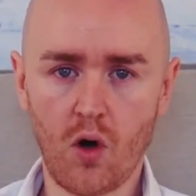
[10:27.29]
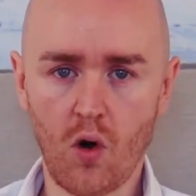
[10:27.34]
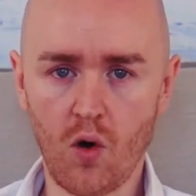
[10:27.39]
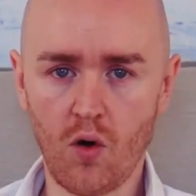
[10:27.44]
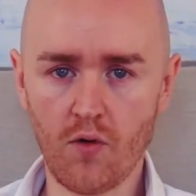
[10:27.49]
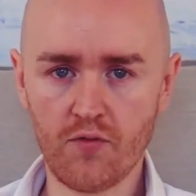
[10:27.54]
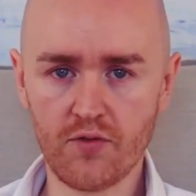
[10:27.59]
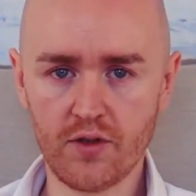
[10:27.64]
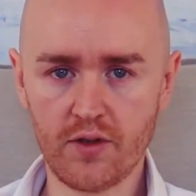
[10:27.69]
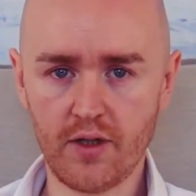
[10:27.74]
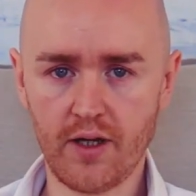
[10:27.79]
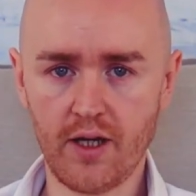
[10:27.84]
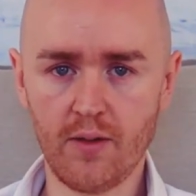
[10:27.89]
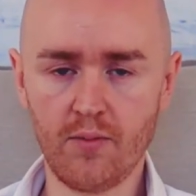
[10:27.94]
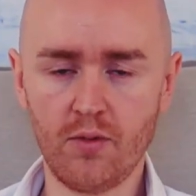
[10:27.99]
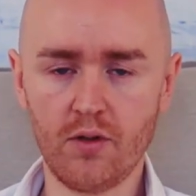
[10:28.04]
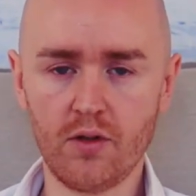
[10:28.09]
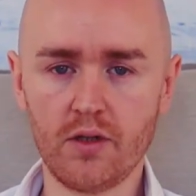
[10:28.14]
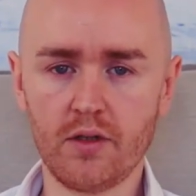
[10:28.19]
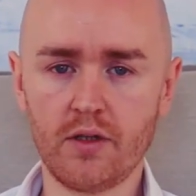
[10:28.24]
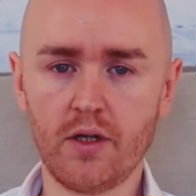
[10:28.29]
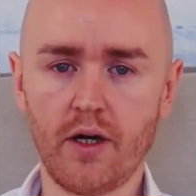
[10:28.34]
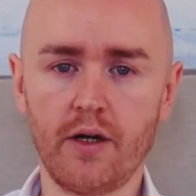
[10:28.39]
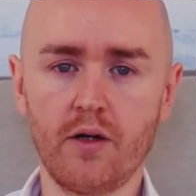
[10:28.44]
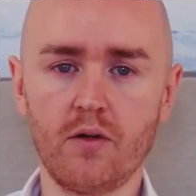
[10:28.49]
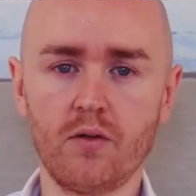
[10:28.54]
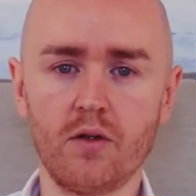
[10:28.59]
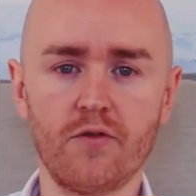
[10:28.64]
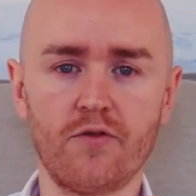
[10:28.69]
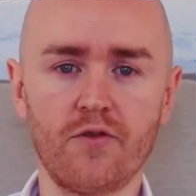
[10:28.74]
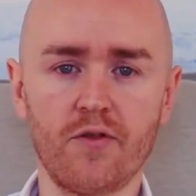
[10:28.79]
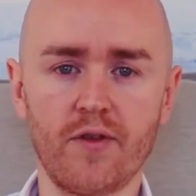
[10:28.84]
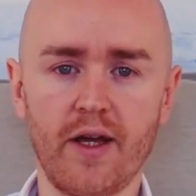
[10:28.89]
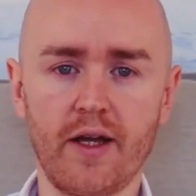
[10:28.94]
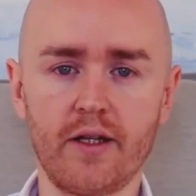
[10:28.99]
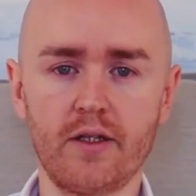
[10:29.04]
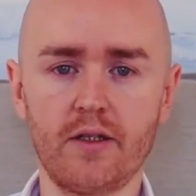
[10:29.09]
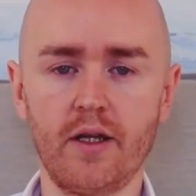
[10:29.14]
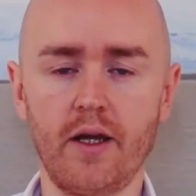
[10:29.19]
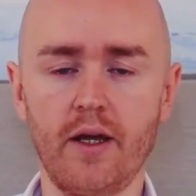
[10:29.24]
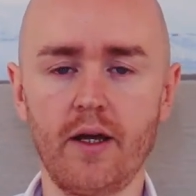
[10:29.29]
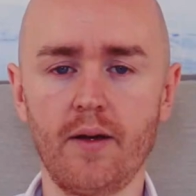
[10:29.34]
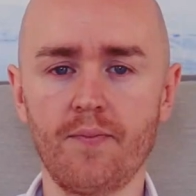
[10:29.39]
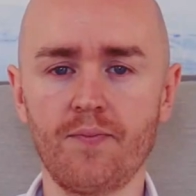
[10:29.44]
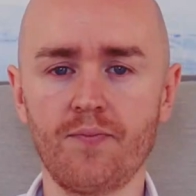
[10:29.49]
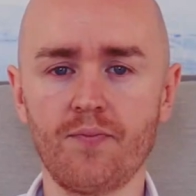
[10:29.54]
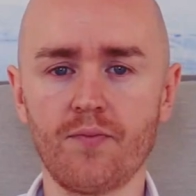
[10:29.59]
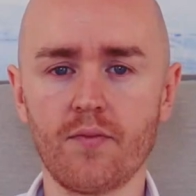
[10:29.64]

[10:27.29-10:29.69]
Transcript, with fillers: off the table entirely for that day,